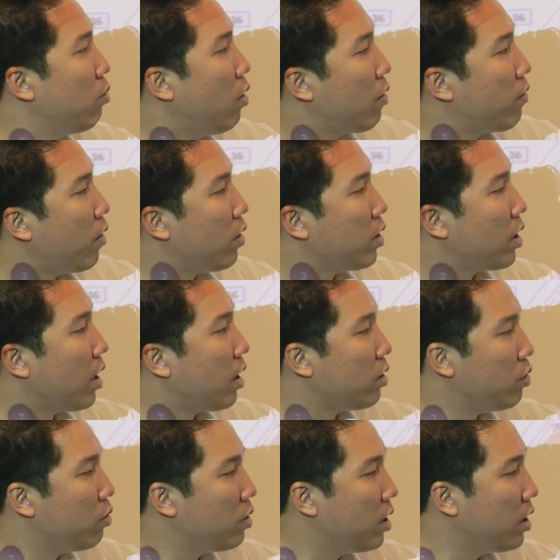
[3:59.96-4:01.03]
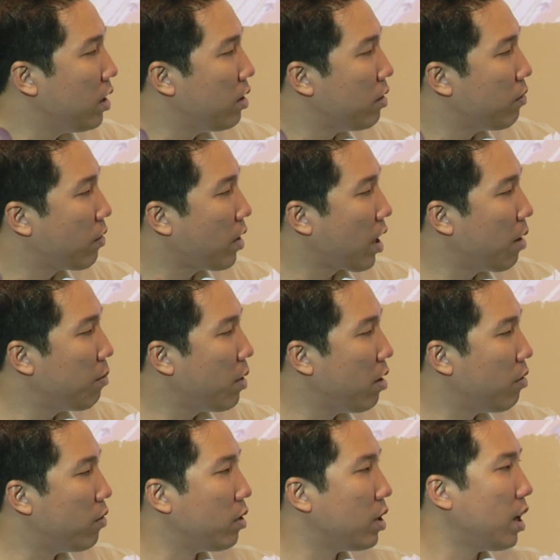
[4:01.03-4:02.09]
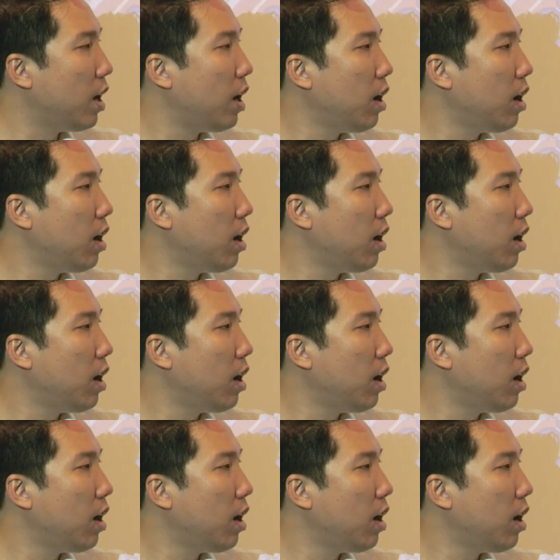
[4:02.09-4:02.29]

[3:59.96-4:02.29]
walk from their unit, come out from their